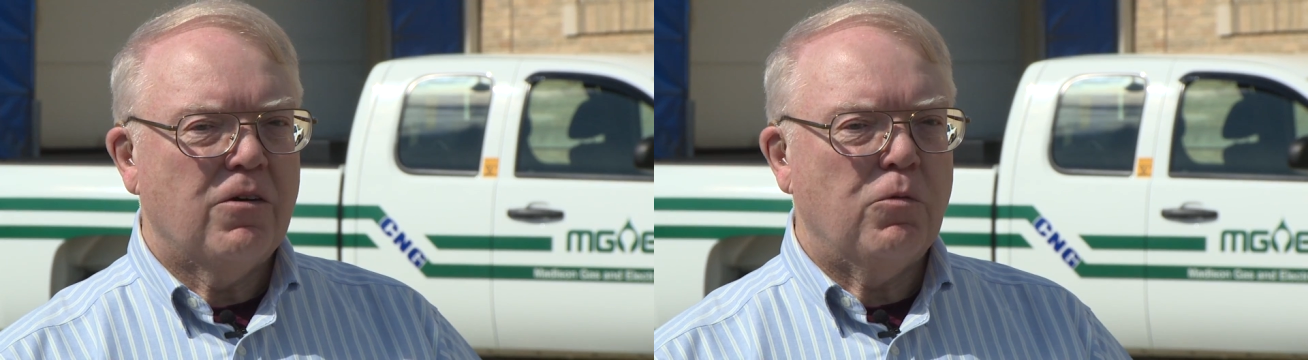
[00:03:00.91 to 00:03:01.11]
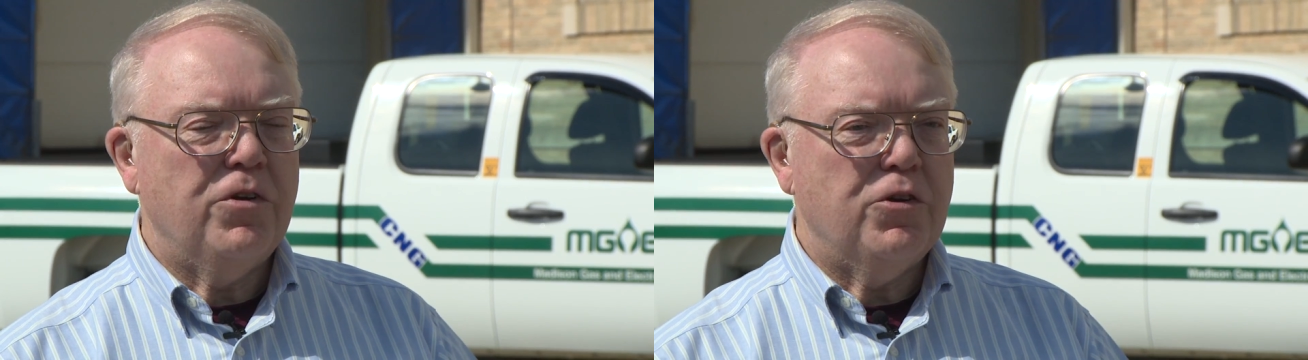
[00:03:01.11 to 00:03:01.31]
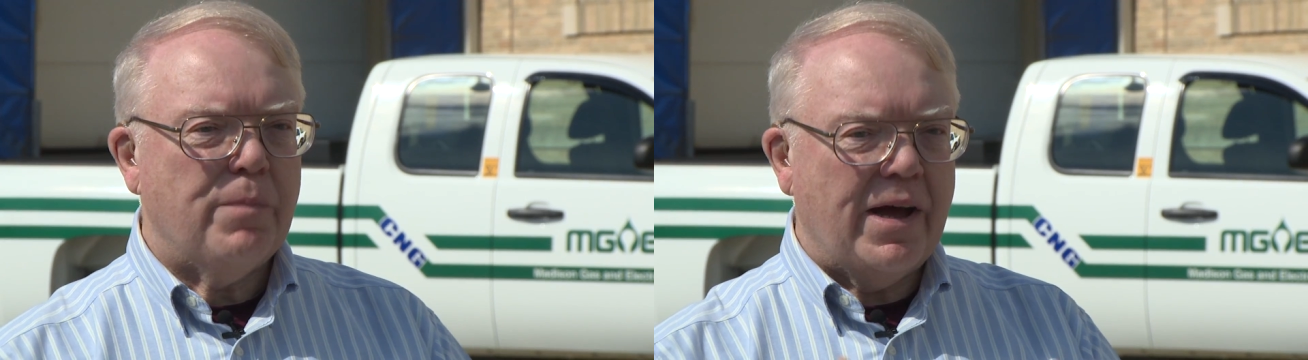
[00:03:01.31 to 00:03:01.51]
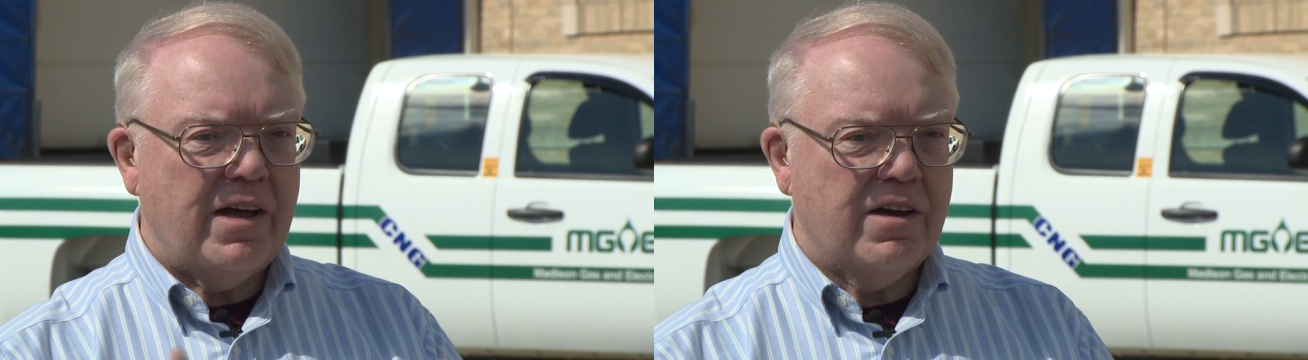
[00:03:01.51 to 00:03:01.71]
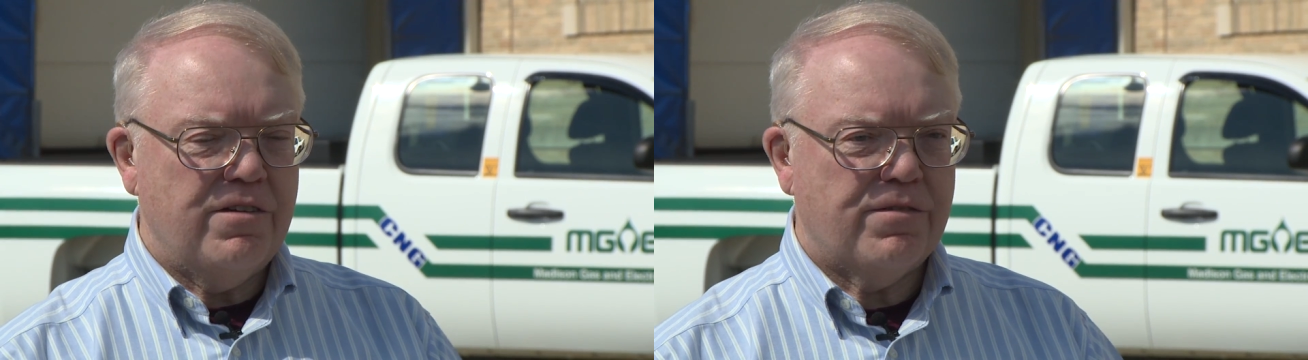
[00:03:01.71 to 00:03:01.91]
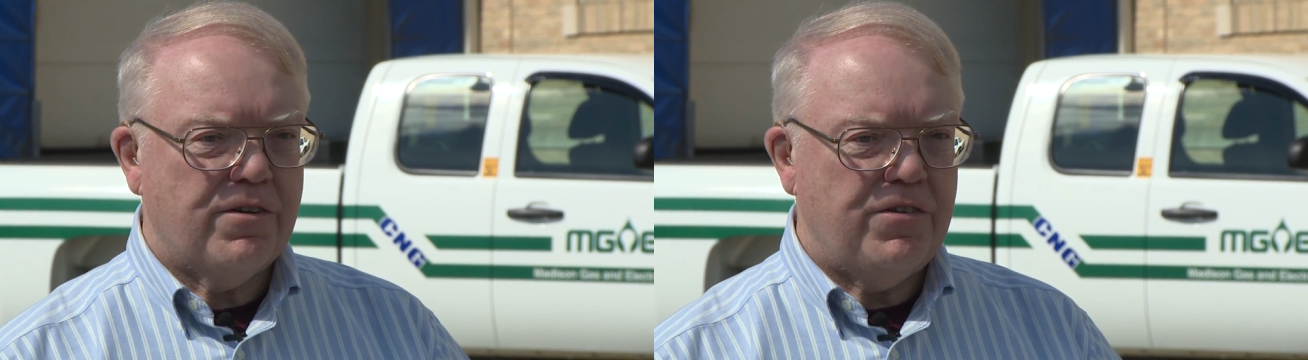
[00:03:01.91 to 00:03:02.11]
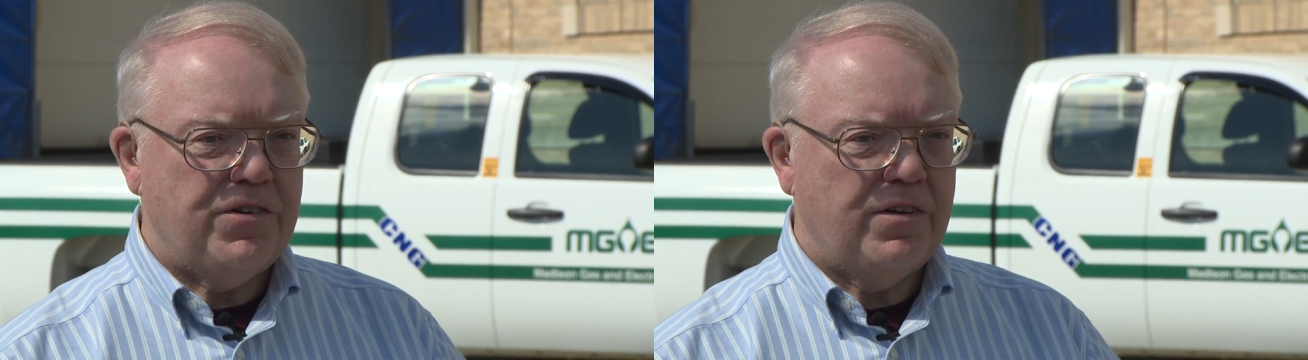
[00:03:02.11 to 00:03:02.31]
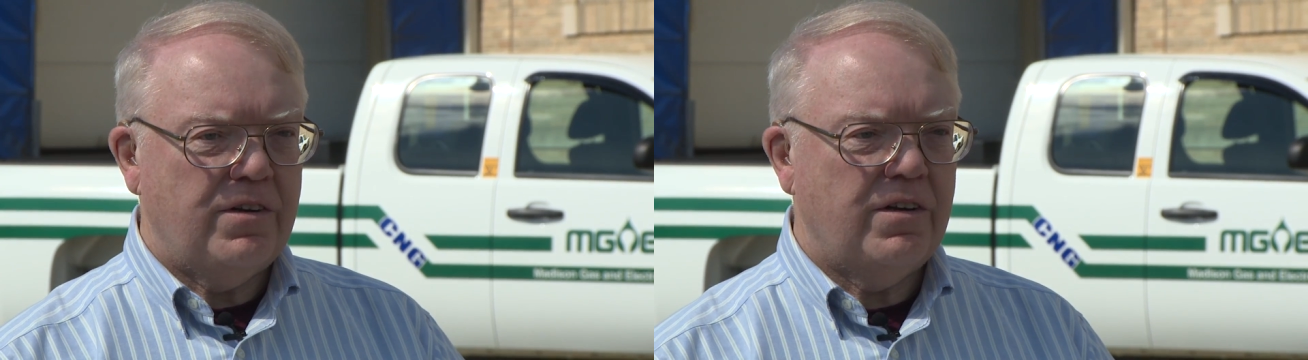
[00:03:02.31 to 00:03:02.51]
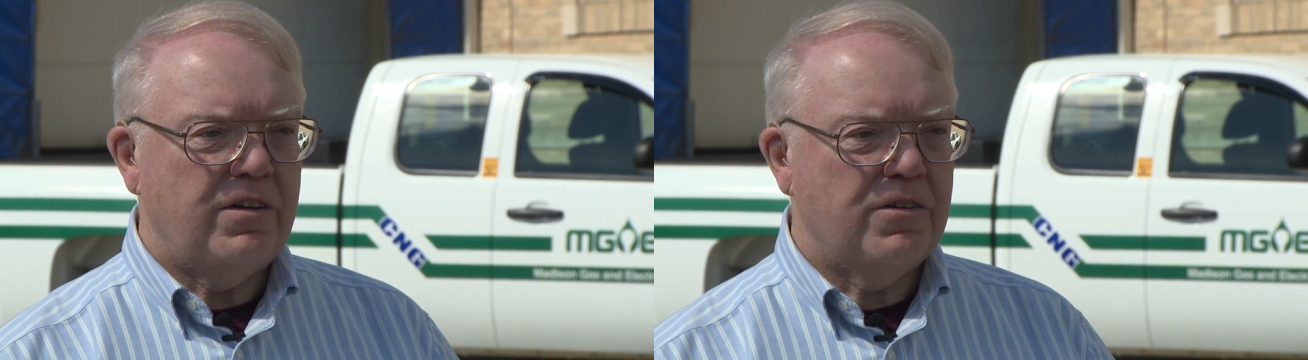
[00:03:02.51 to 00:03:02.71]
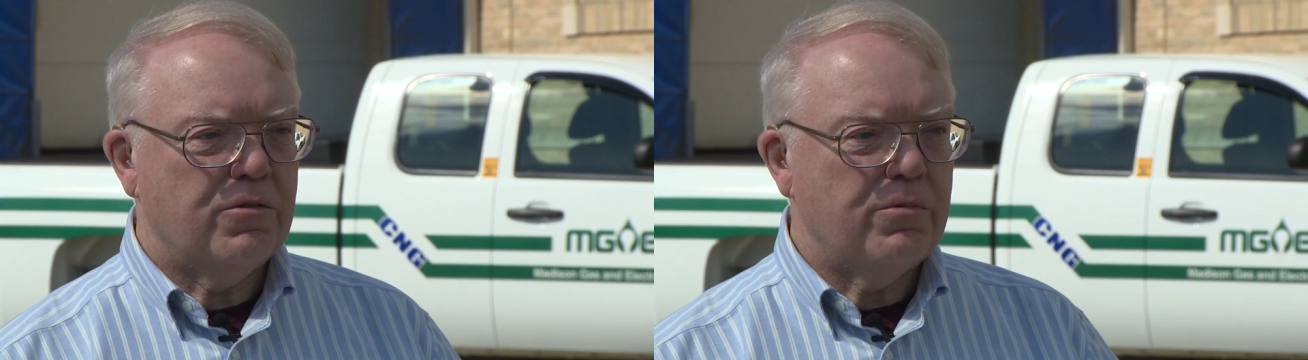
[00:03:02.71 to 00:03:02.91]
When you buy a conversion,
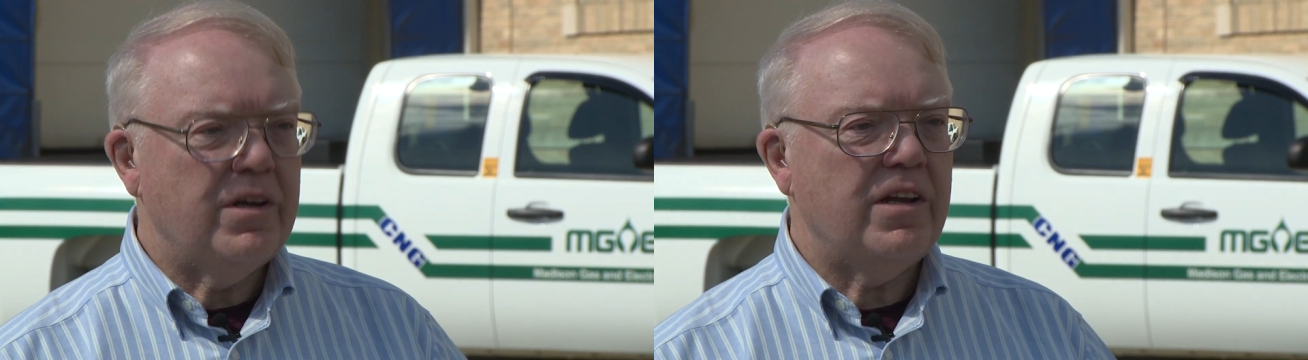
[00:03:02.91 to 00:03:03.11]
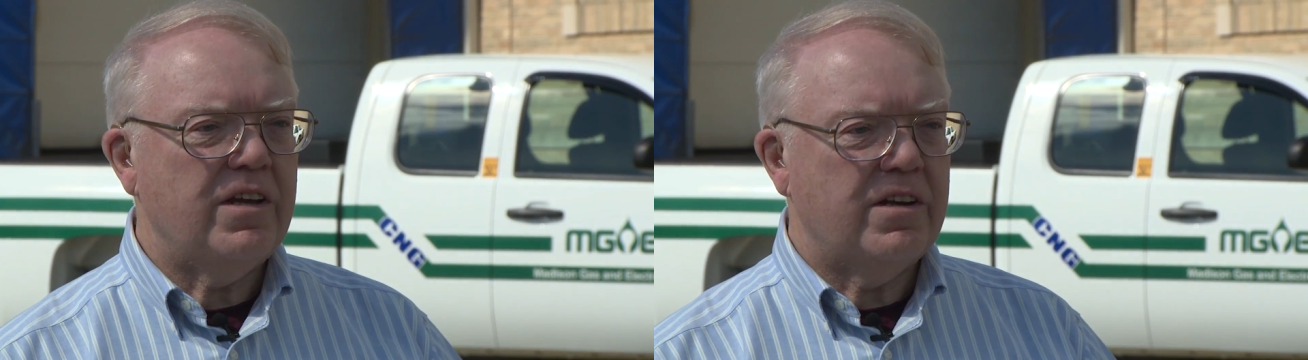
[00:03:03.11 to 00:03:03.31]
you're really